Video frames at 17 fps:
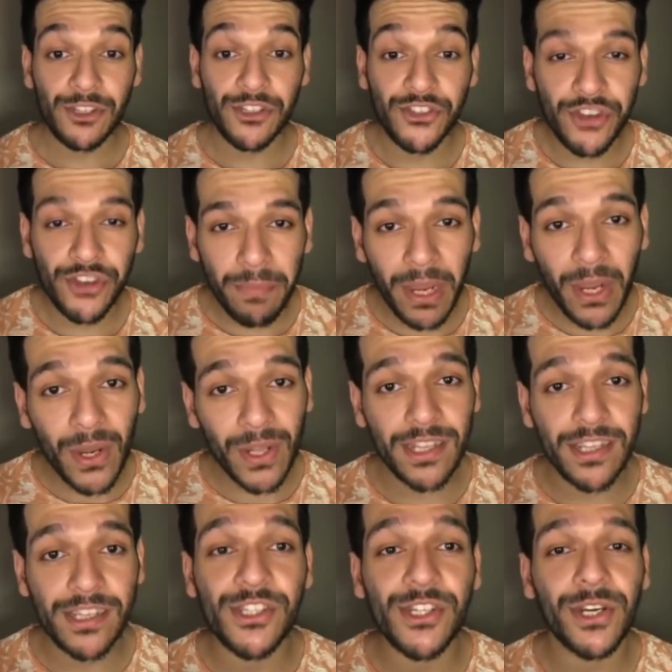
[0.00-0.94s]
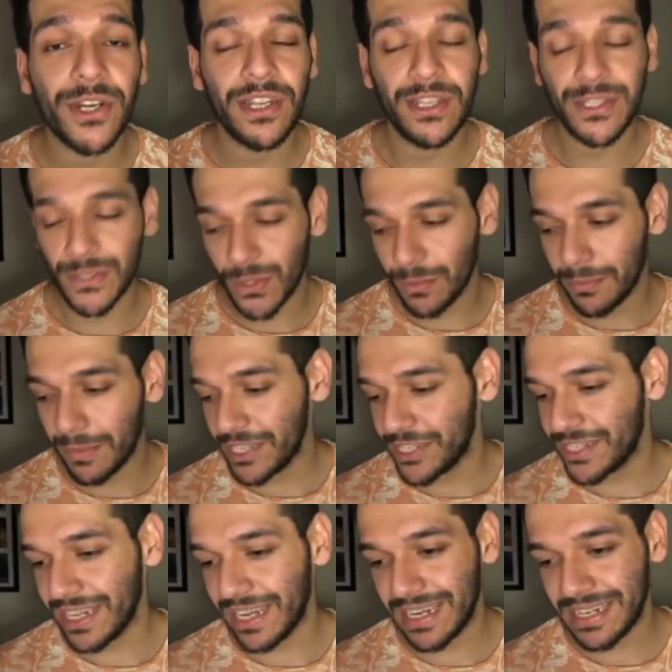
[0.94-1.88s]
I was tripping on this journey so
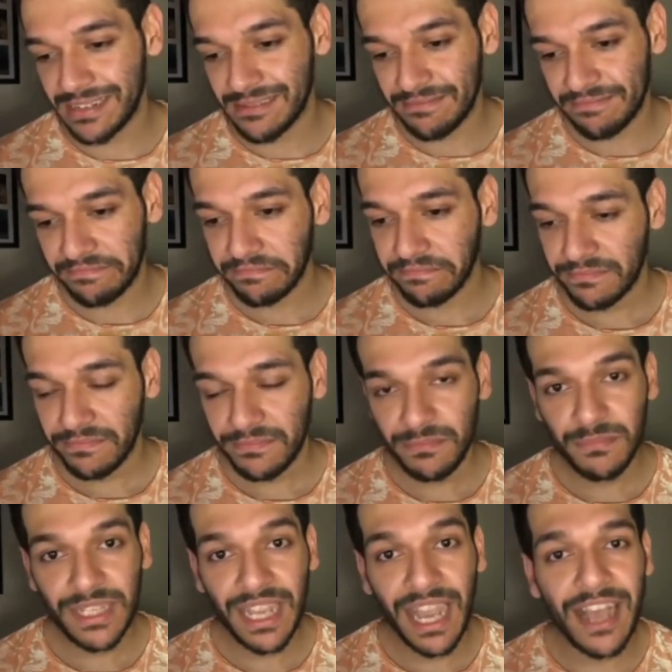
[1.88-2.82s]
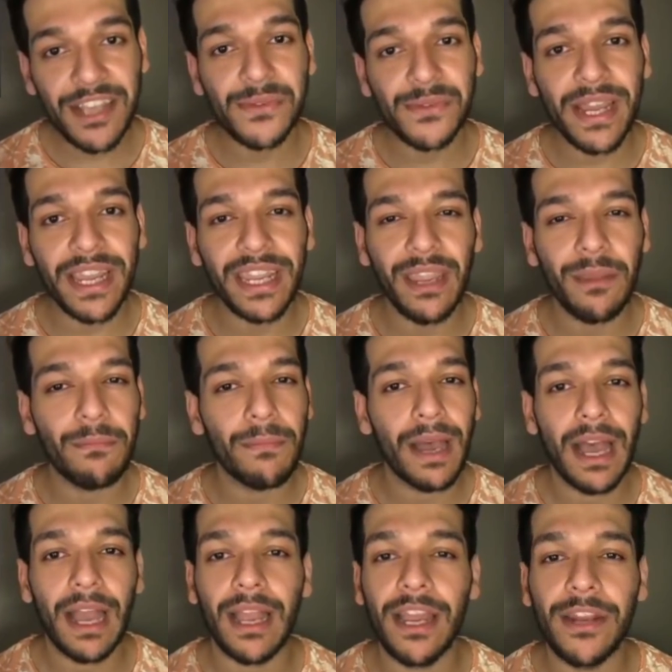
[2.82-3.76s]
much that as when I
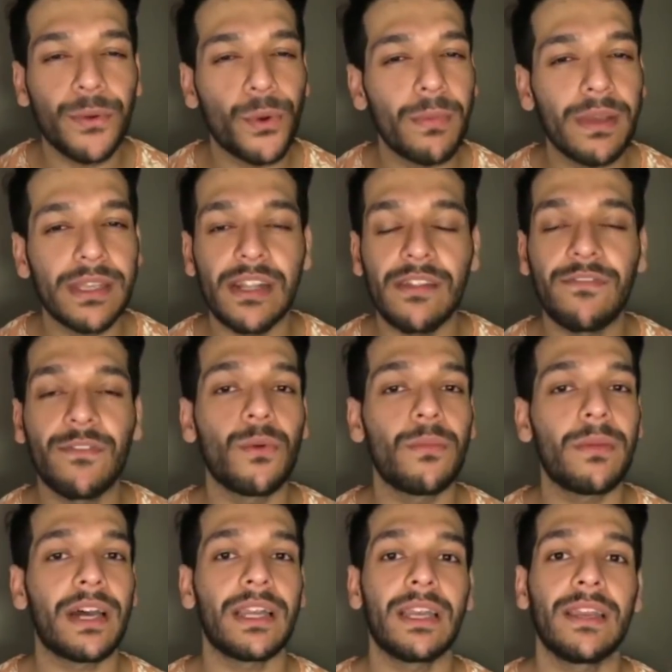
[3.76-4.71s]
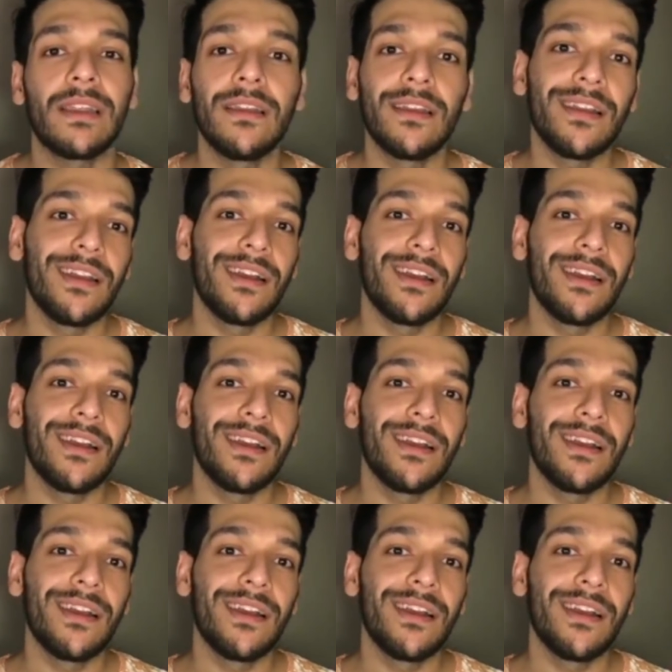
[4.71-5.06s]
came back, I told myself, no man,